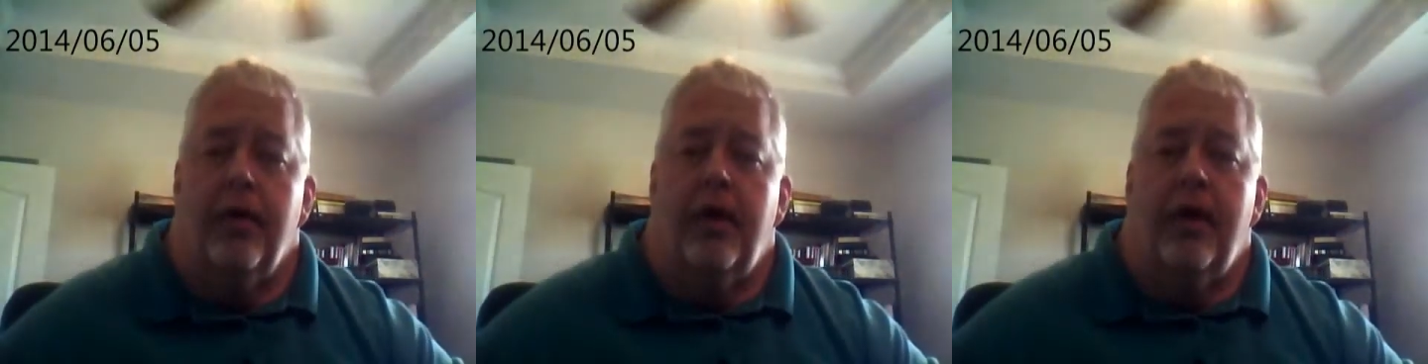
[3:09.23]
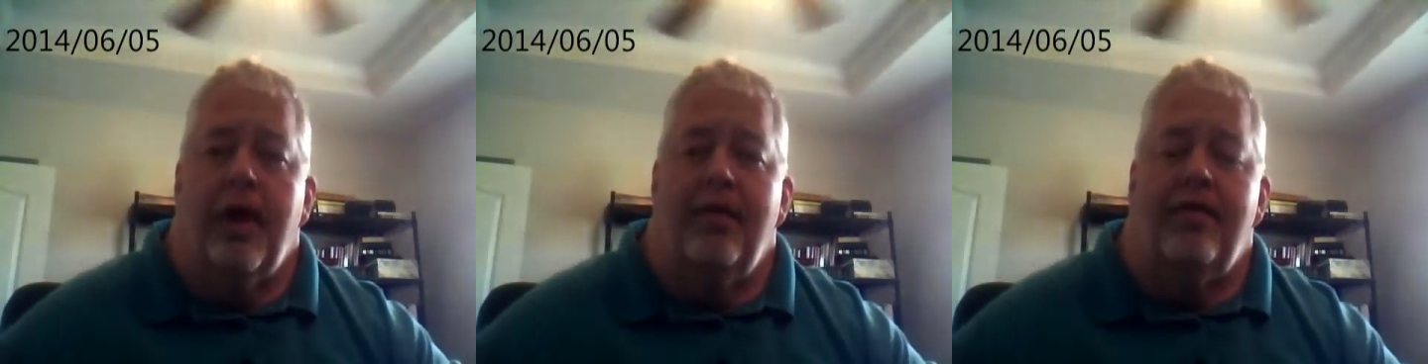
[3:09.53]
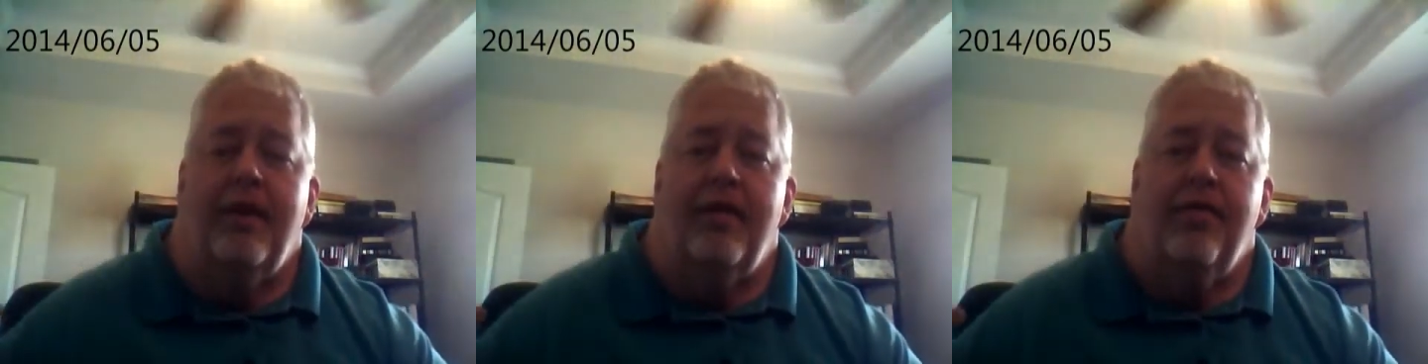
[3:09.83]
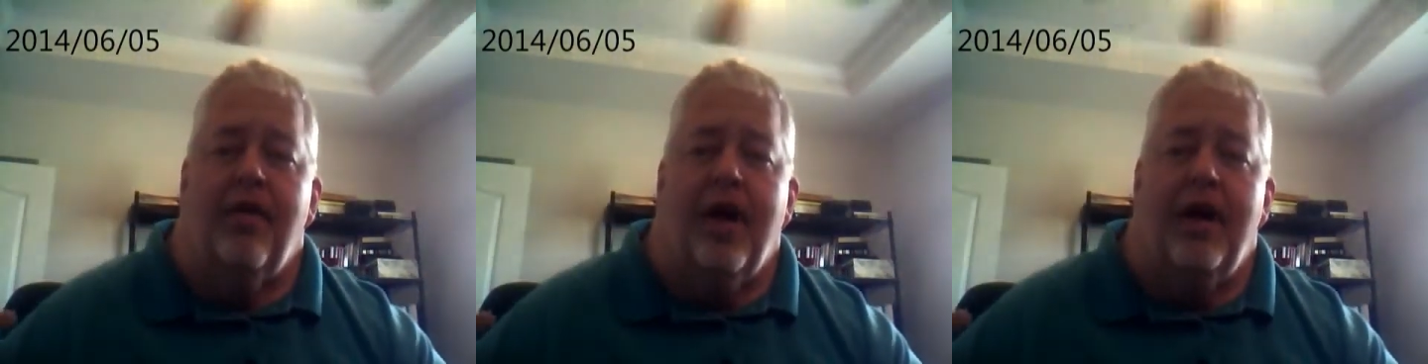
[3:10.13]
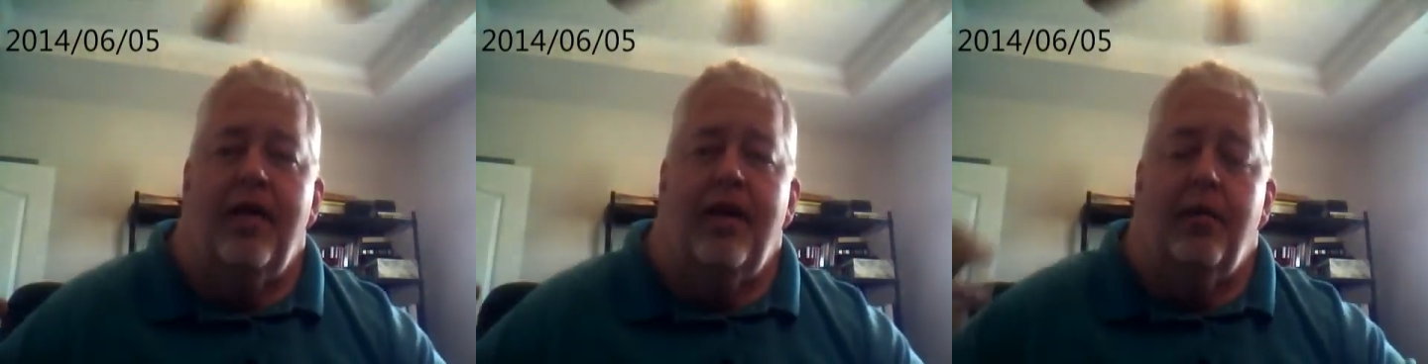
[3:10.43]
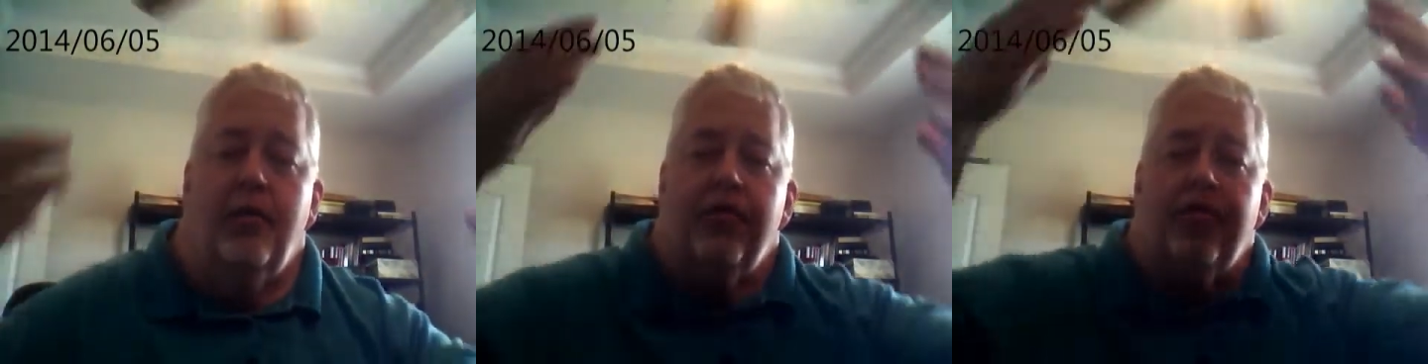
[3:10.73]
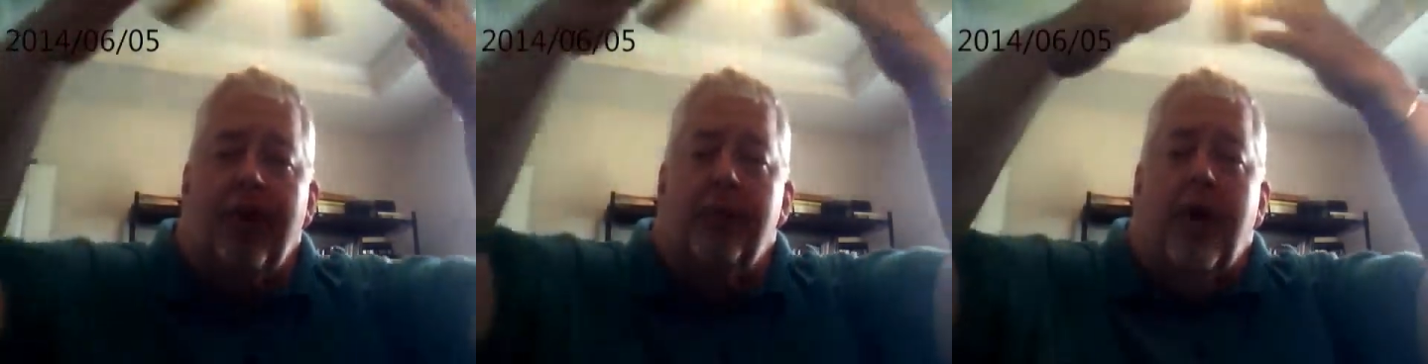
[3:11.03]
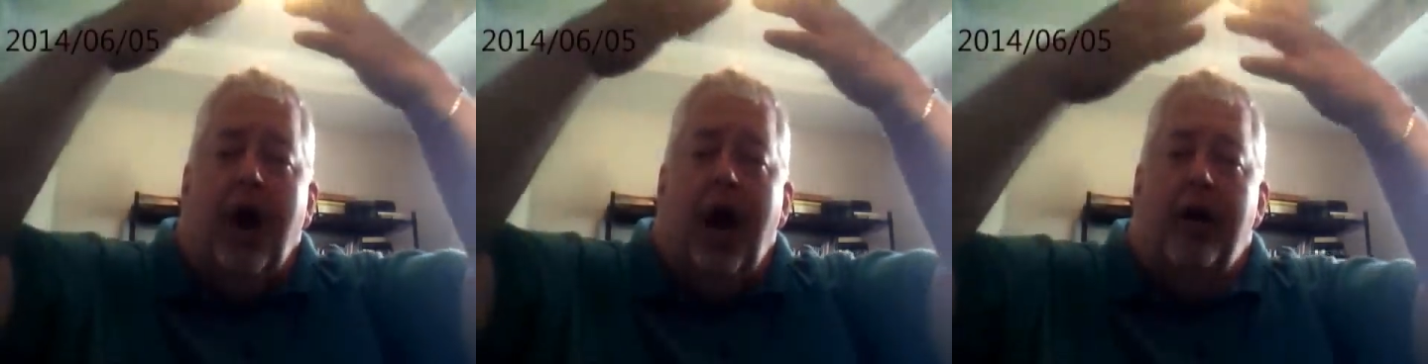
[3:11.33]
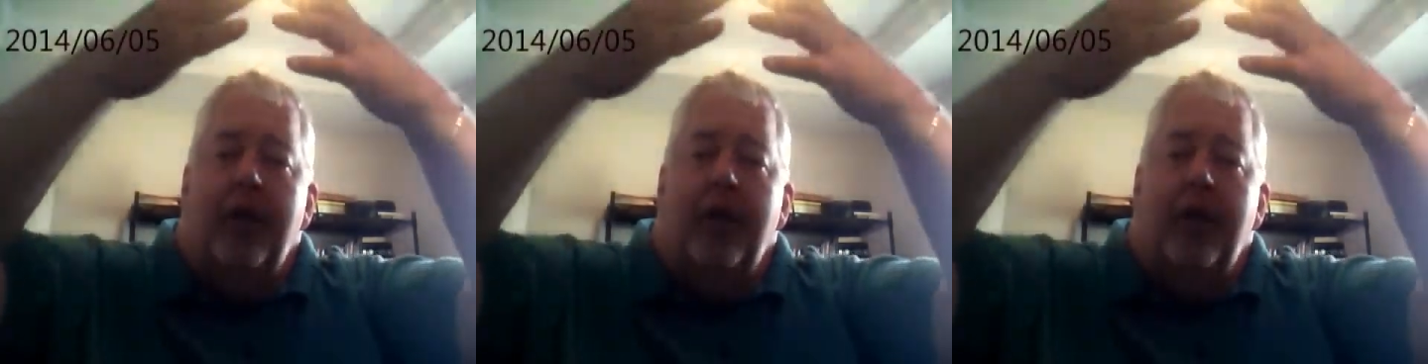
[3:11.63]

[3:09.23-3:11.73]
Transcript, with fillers: and that signified that it was from God.